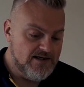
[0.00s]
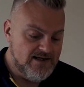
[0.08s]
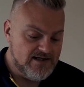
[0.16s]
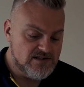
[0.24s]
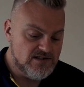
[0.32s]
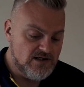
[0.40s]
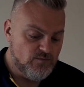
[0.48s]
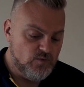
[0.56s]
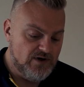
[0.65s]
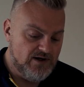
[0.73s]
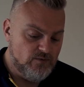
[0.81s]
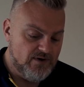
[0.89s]
Next up
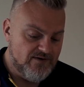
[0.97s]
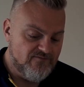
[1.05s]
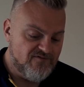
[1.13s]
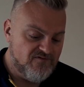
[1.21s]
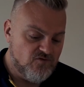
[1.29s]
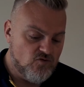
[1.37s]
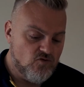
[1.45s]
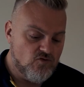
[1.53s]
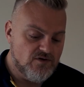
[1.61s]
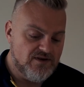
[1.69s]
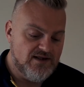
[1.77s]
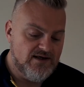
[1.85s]
we went
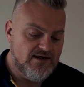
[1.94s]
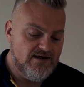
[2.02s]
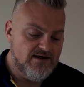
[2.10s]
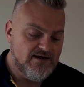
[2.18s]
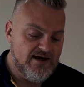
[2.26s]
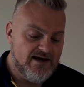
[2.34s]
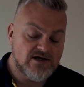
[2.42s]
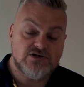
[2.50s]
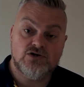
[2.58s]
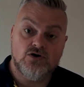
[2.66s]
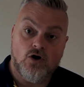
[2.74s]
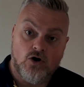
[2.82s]
for the
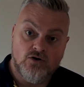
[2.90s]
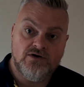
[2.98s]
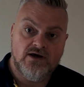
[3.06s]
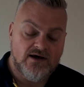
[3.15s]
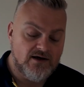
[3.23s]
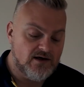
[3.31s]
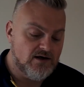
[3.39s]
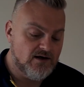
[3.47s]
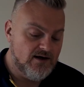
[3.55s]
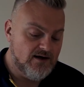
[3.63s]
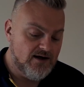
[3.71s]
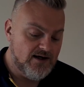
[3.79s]
ex-cognac
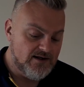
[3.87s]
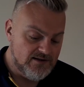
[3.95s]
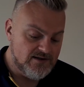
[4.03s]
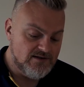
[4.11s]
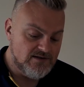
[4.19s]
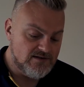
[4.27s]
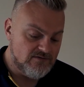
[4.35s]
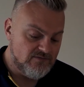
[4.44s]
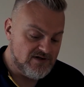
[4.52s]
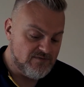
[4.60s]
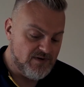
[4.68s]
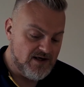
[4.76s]
elegant
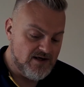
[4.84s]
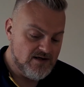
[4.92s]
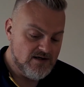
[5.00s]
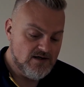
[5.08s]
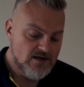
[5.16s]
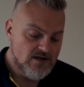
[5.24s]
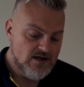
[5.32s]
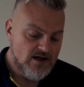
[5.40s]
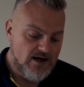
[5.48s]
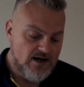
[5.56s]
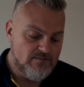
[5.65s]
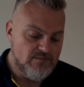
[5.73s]
recipe.
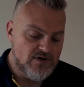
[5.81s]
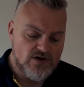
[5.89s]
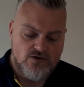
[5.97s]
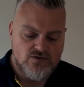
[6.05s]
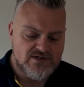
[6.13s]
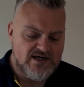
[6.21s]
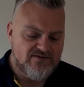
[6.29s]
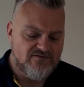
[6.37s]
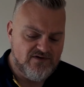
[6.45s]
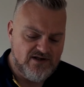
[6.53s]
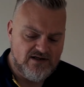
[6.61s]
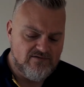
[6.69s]
Nose had
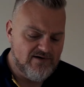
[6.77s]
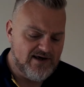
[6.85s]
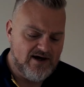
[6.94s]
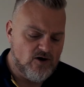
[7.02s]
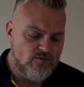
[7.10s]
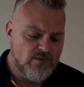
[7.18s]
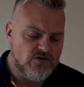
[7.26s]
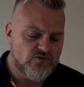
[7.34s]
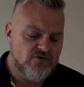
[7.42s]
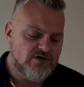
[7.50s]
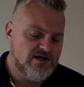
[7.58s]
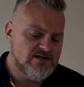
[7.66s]
vanilla and caramels
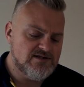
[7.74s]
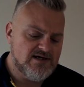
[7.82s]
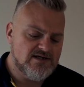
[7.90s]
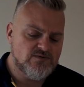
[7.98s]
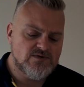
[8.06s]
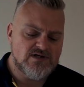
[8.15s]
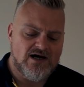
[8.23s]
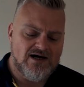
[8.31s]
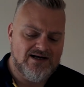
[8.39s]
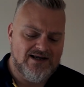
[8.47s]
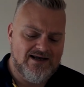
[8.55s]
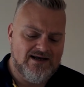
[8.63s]
on it. Taste was
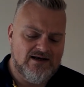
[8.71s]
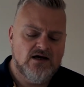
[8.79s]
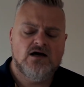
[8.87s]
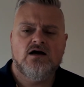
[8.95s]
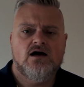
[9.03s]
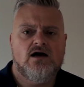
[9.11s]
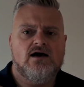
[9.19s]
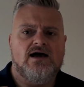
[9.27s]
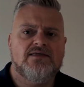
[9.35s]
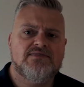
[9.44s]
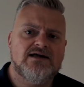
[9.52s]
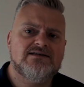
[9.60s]
honey.
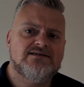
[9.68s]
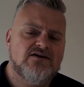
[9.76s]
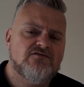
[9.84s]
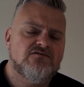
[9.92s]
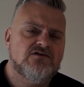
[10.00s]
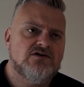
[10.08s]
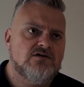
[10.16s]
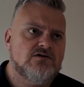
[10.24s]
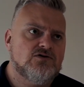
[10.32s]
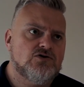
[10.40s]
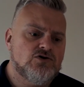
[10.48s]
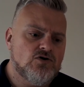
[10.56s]
Had that definite
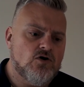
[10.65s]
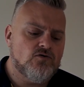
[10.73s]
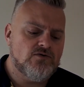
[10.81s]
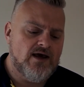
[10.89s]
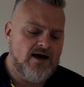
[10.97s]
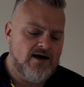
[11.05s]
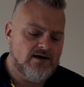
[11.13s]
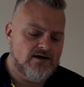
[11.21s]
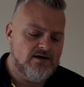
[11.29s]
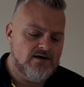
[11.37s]
cognac